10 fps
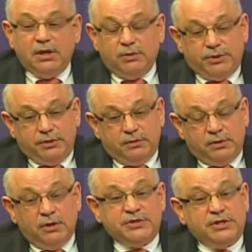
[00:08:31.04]
When you
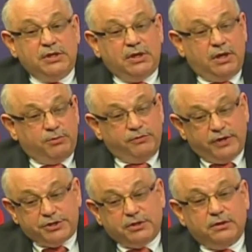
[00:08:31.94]
go see a
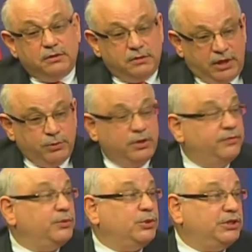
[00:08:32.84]
professional, they will give
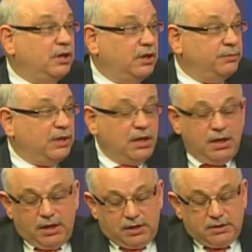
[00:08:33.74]
you more time.
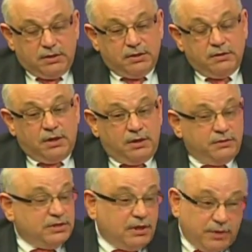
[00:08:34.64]
And
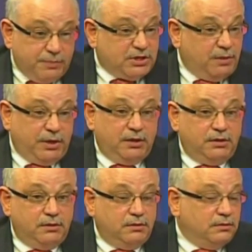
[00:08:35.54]
sometimes they may
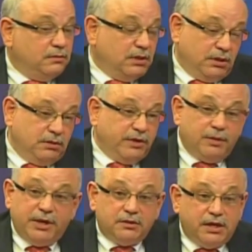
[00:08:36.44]
do
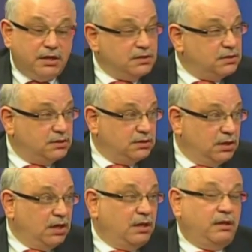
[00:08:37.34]
developmental tests.
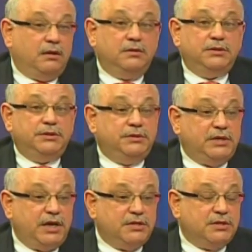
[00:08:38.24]
They'll do
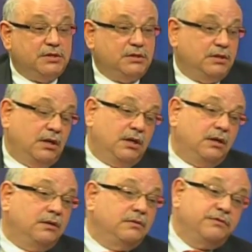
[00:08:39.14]
tests
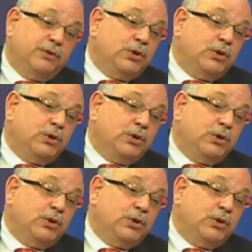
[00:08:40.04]
for